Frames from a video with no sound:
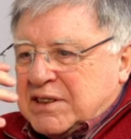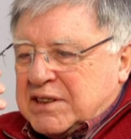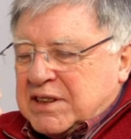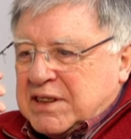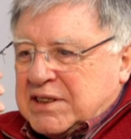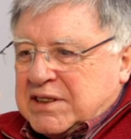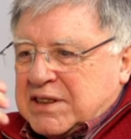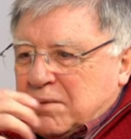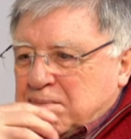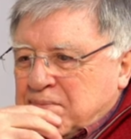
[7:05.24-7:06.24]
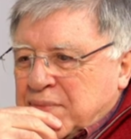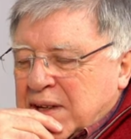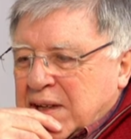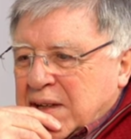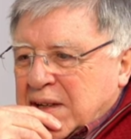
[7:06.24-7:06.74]
it's it's um,
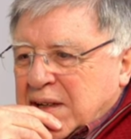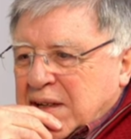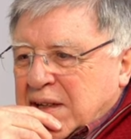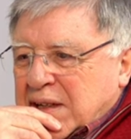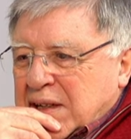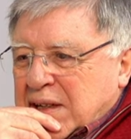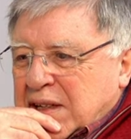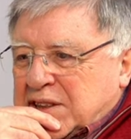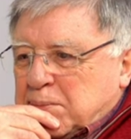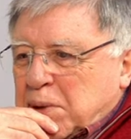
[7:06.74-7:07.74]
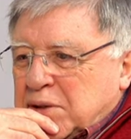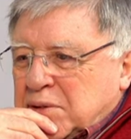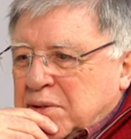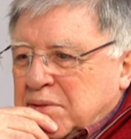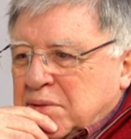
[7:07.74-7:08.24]
it's about
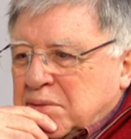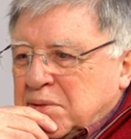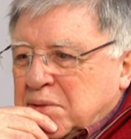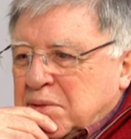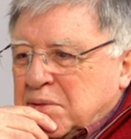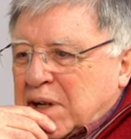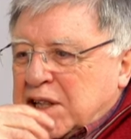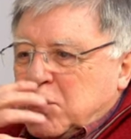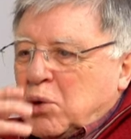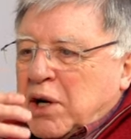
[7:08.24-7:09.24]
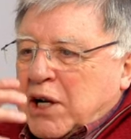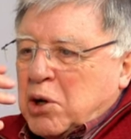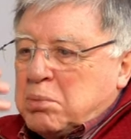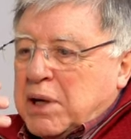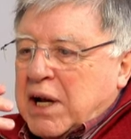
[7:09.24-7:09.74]
ignoring or